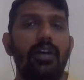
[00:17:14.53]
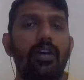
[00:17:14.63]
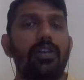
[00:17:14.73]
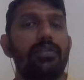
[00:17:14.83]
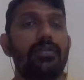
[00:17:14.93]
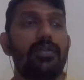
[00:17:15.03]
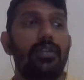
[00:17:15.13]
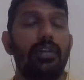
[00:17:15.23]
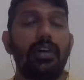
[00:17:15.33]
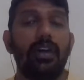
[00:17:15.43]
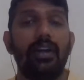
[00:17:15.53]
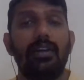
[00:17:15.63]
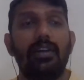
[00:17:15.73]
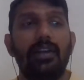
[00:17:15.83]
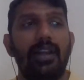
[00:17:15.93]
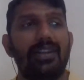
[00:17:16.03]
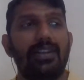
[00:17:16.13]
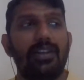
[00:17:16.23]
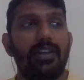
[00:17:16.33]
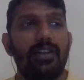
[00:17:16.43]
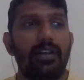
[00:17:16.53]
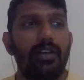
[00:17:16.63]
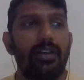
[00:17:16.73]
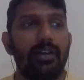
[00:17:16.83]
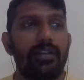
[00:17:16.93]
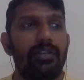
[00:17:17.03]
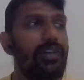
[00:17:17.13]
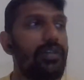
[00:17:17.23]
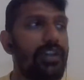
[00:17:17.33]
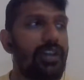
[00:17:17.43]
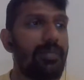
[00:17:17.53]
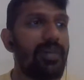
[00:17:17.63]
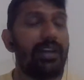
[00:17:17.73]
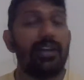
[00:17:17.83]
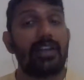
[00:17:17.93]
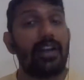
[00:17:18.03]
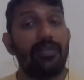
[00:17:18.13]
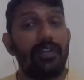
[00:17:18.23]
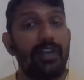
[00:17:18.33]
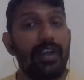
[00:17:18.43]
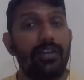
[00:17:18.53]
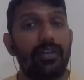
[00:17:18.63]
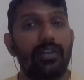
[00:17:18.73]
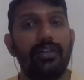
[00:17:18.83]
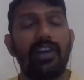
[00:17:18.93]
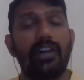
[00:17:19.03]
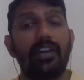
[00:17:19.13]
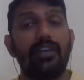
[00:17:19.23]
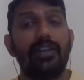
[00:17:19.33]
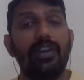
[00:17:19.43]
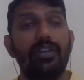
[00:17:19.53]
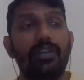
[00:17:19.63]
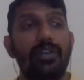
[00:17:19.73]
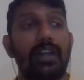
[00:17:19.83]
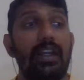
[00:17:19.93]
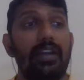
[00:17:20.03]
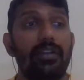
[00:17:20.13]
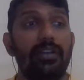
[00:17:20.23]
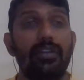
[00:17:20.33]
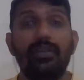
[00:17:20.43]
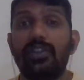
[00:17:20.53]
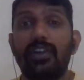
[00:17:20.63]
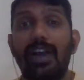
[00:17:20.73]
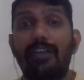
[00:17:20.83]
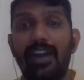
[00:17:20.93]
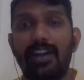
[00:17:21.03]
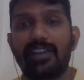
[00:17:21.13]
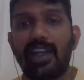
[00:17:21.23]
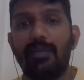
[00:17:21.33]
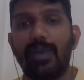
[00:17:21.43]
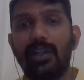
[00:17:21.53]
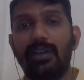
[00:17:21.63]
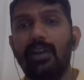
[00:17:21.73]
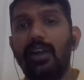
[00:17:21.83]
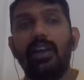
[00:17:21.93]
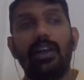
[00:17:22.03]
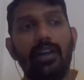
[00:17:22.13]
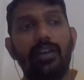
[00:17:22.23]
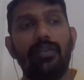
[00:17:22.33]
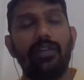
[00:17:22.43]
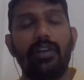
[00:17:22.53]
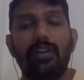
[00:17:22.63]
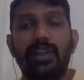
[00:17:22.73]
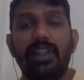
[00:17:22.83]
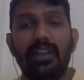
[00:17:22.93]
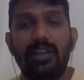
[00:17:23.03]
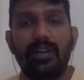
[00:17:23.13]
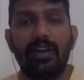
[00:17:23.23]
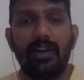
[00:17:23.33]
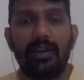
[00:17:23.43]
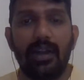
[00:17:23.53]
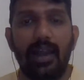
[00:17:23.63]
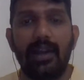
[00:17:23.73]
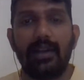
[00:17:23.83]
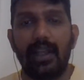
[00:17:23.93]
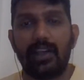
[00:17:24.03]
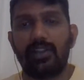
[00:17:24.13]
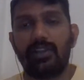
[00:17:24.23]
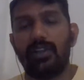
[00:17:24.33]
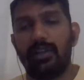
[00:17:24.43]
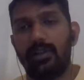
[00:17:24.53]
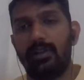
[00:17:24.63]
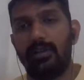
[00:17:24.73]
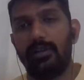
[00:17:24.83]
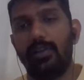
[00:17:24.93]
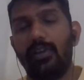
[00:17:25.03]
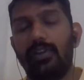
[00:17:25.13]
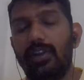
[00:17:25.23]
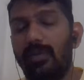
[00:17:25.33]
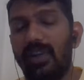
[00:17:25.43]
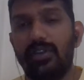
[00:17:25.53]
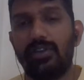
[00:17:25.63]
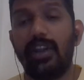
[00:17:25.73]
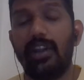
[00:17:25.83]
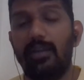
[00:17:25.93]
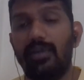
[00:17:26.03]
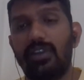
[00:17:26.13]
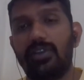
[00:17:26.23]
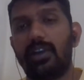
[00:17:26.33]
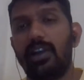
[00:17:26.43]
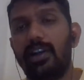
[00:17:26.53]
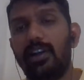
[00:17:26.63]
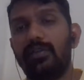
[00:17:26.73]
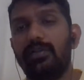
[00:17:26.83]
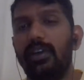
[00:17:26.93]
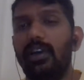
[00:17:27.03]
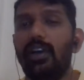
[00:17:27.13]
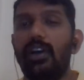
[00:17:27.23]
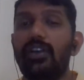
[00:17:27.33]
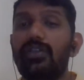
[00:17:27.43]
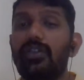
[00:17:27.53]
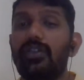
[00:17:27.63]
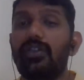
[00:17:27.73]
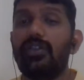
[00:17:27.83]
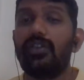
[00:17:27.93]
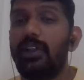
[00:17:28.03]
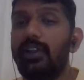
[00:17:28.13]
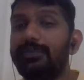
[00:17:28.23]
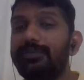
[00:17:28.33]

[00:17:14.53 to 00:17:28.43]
Also, let's say you're doing the repair. It's kind of a video. If you're doing a video, you can use the awareness campaign. If you're doing the ad text or images creative, so you can do the